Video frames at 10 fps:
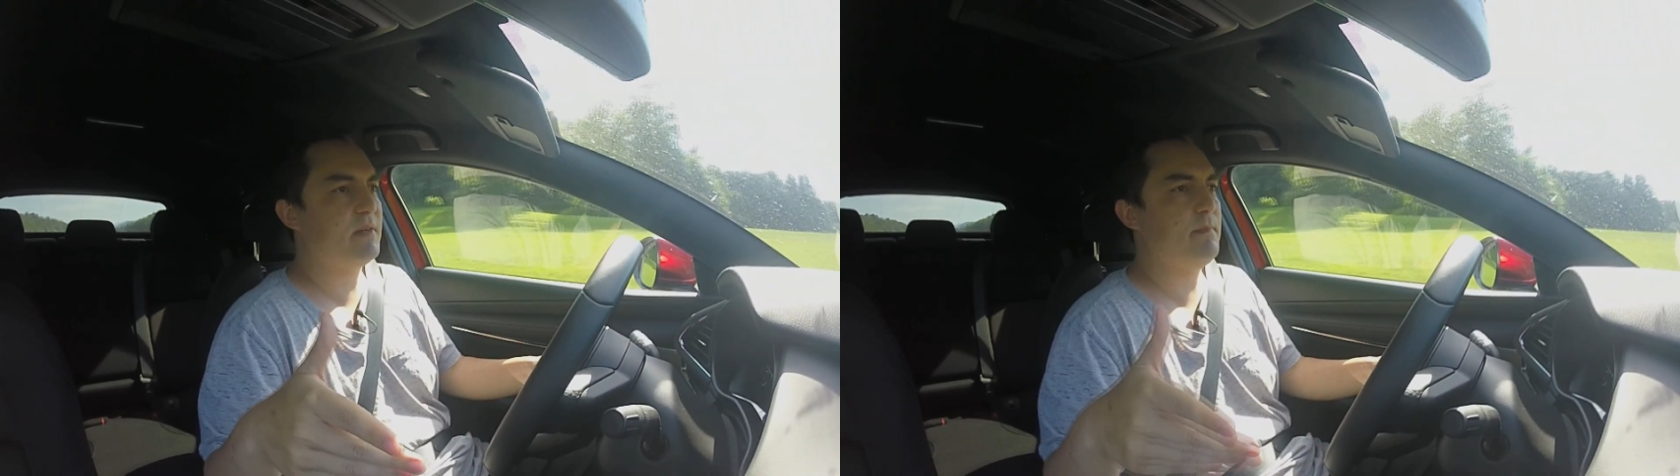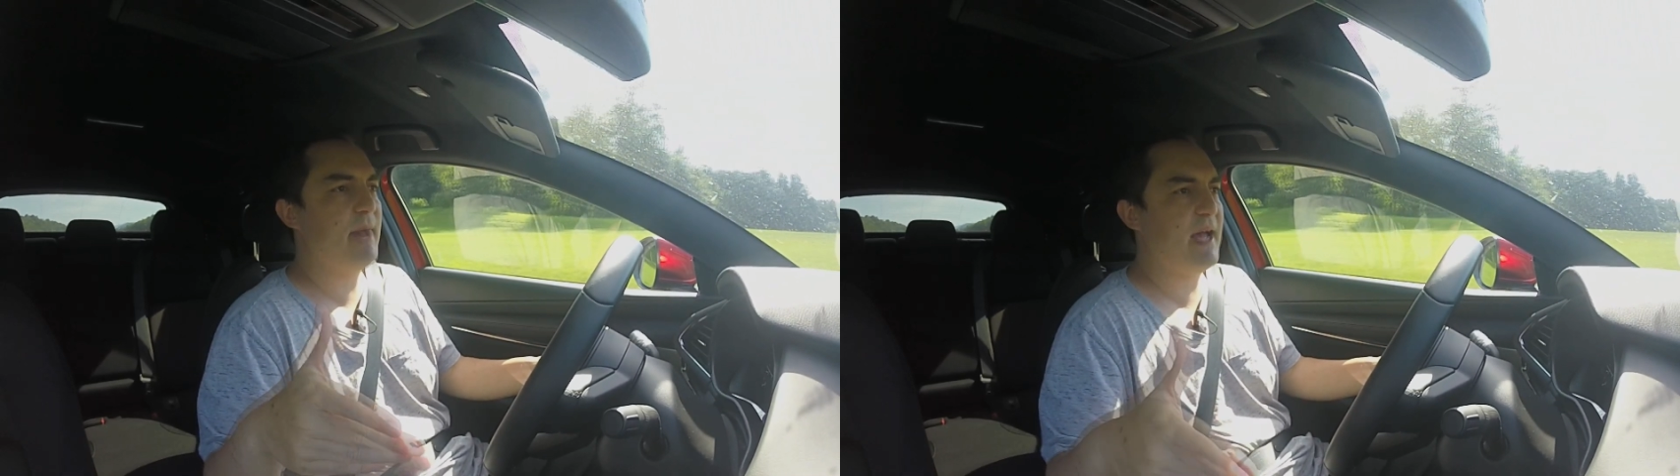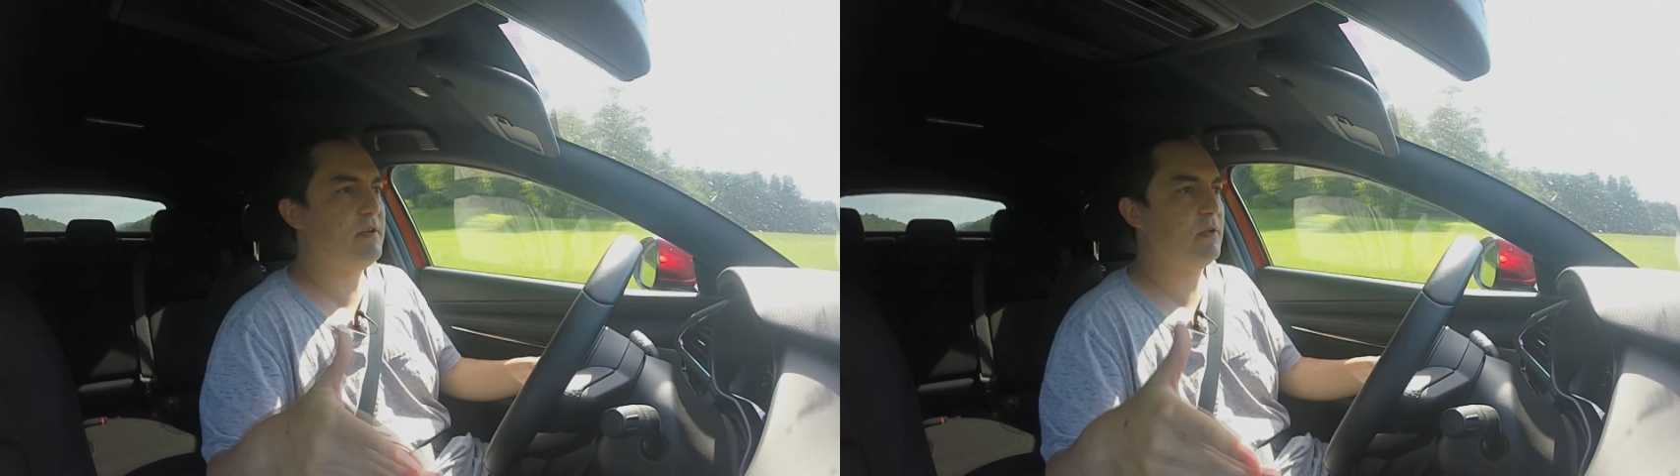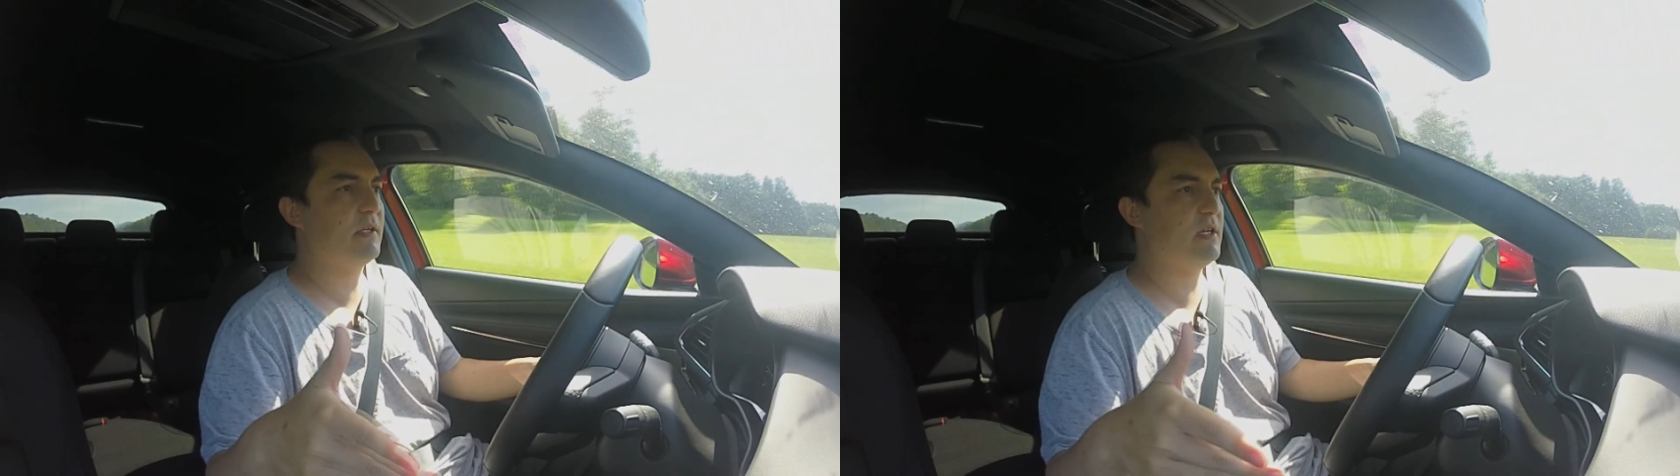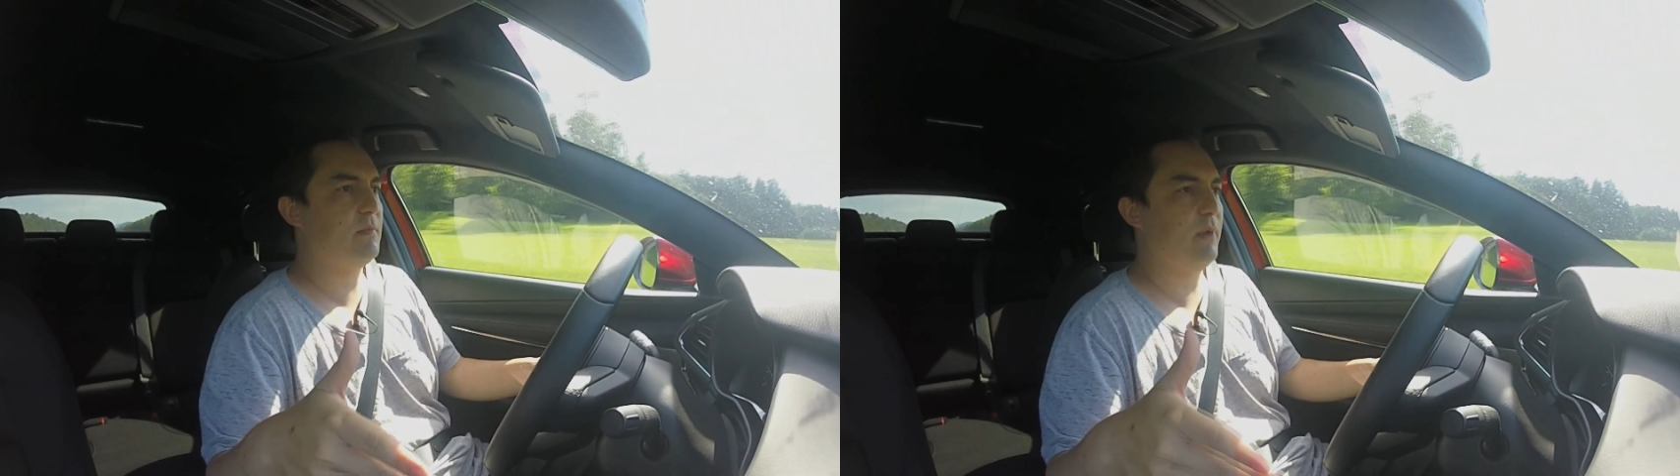
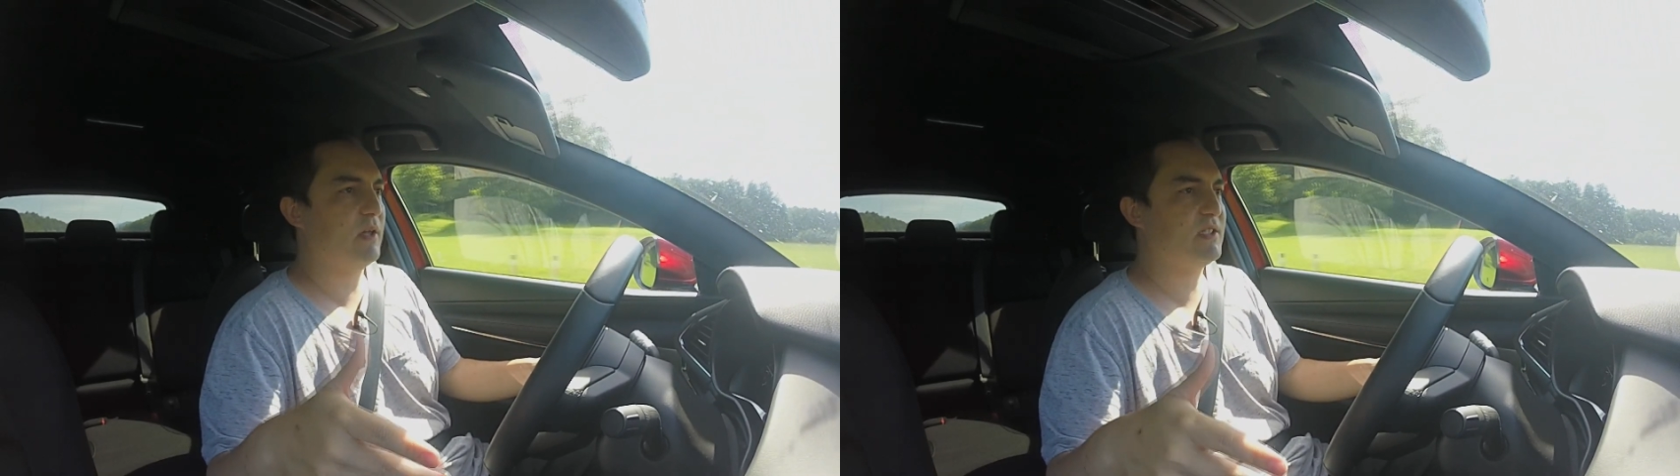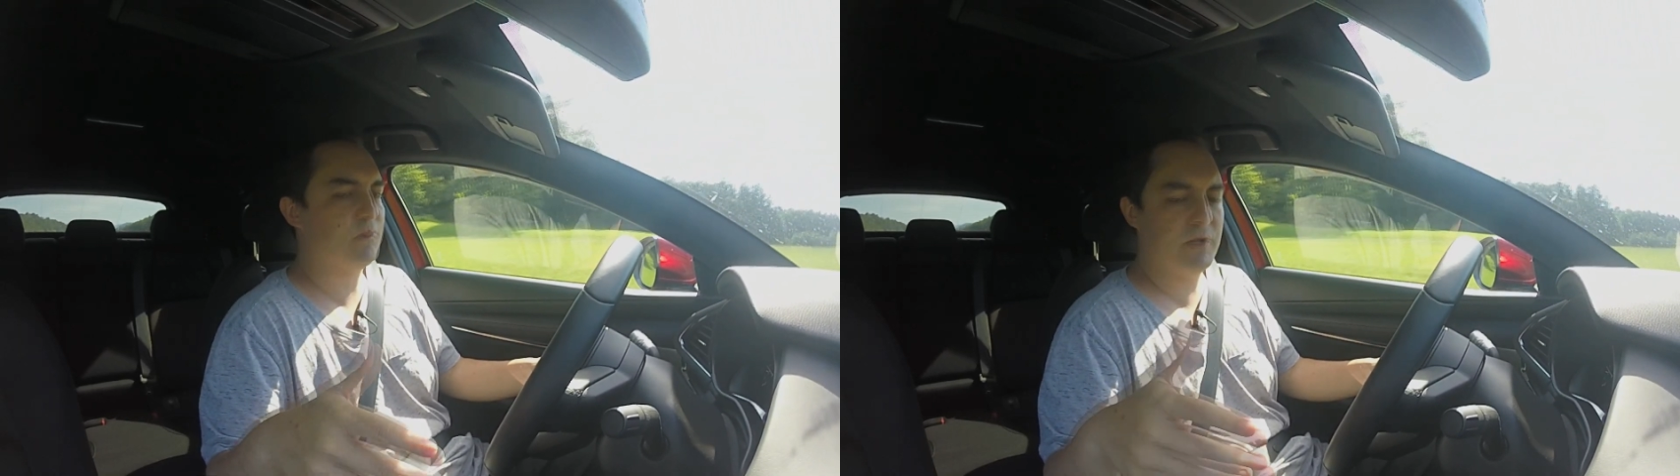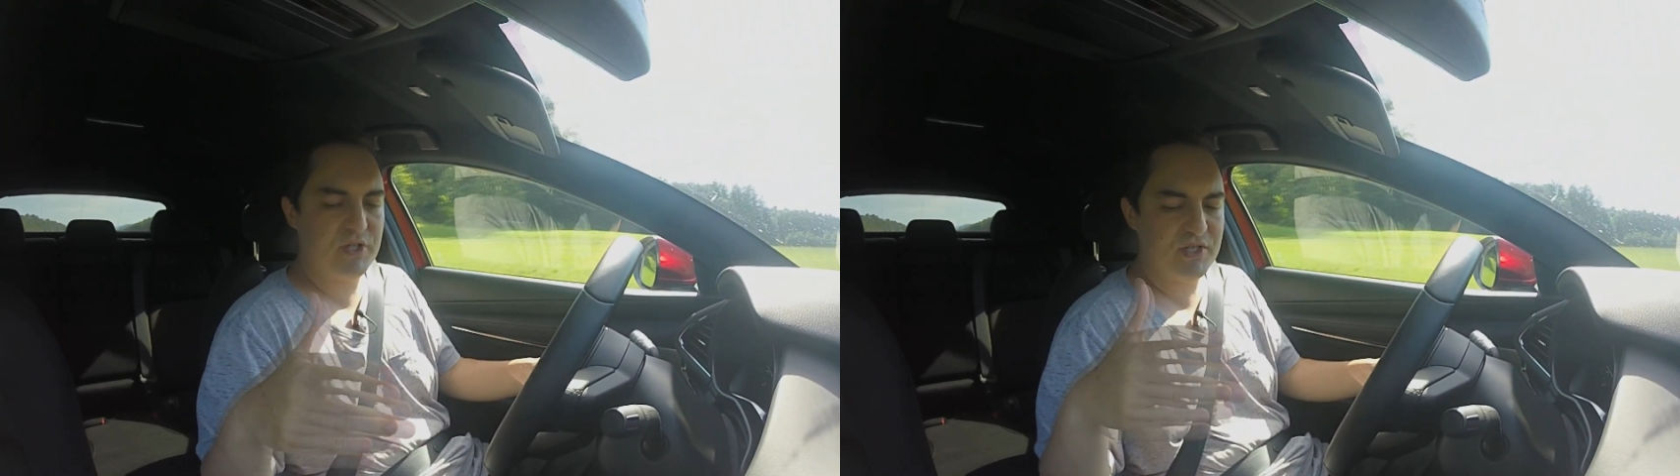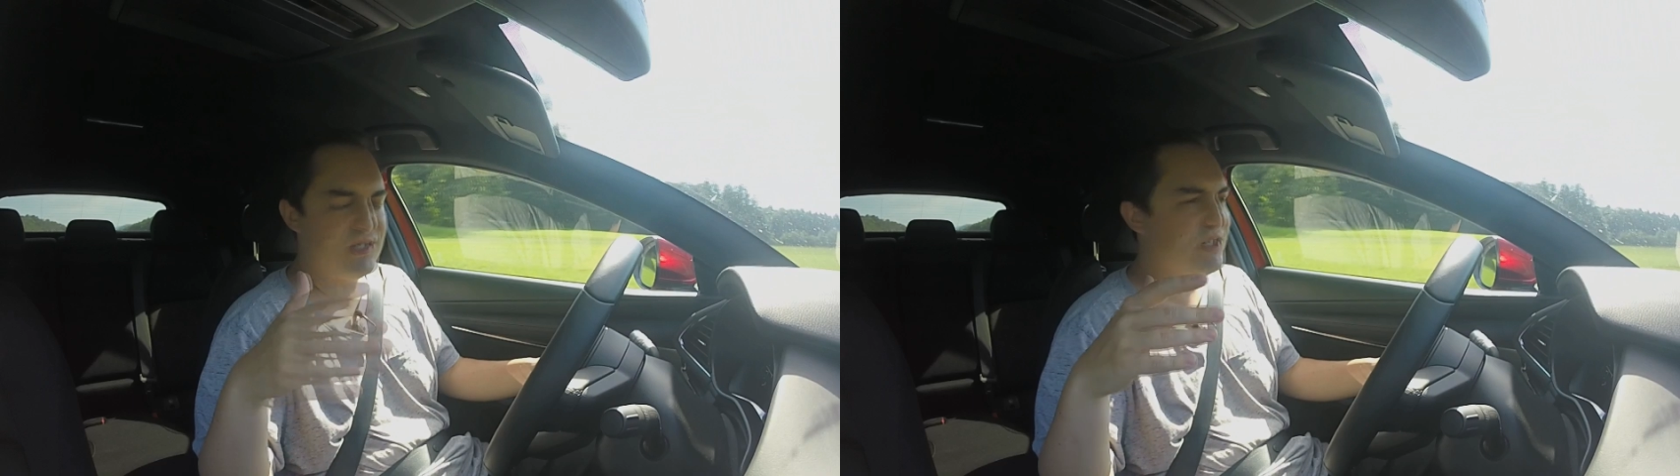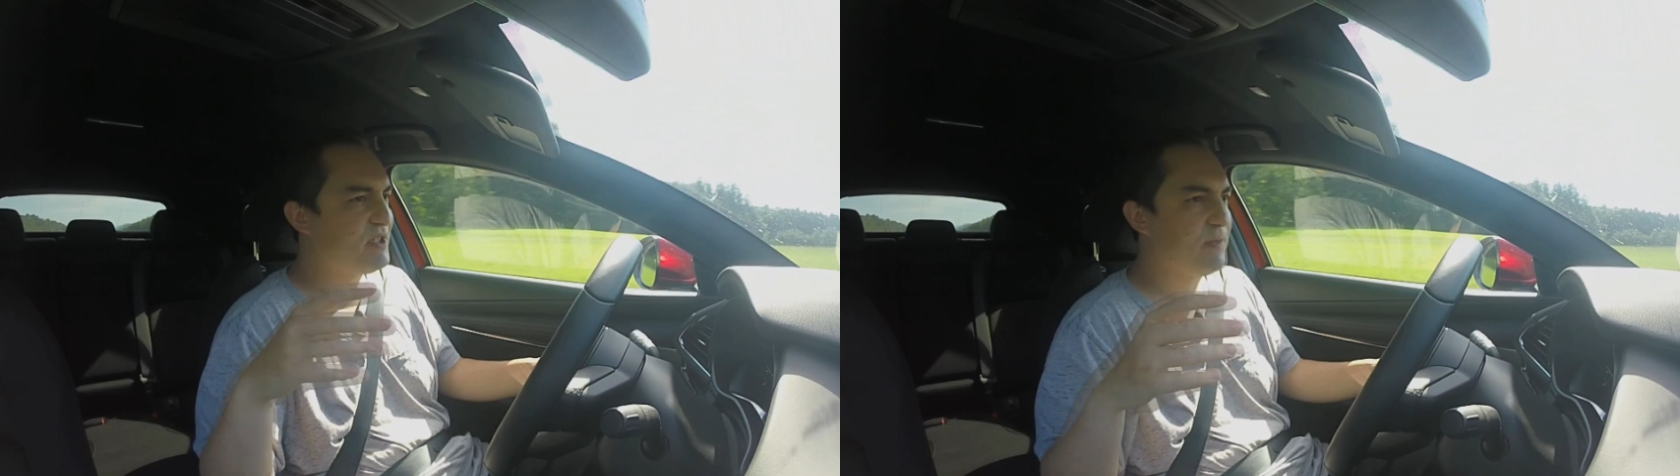manual gearbox, which is
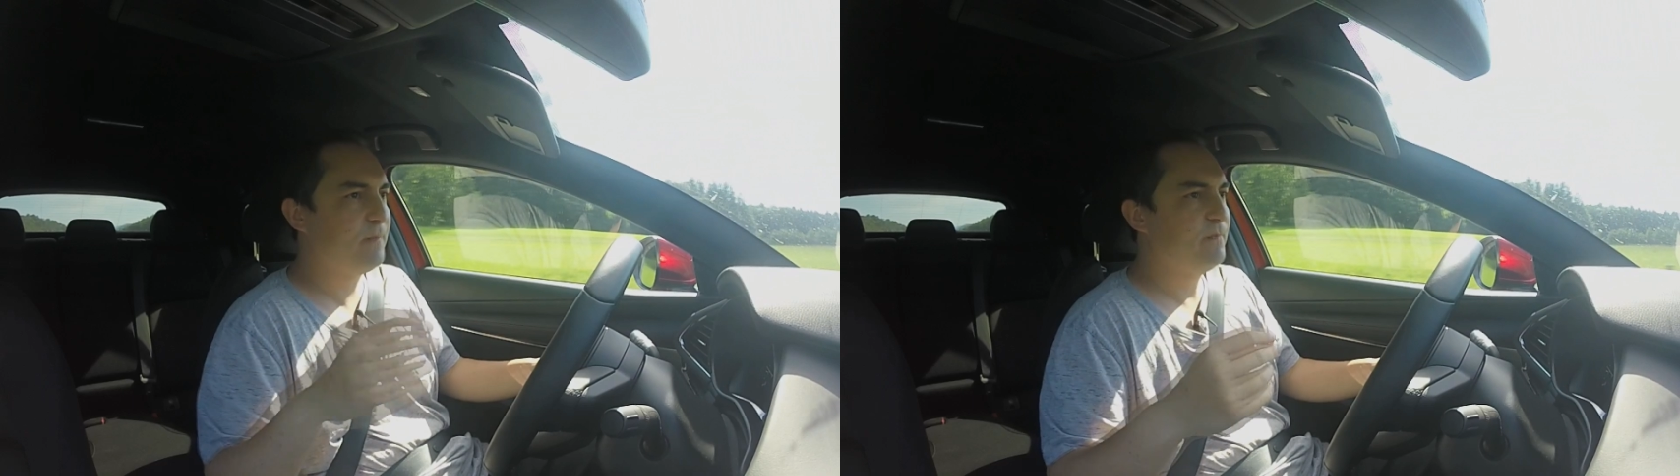just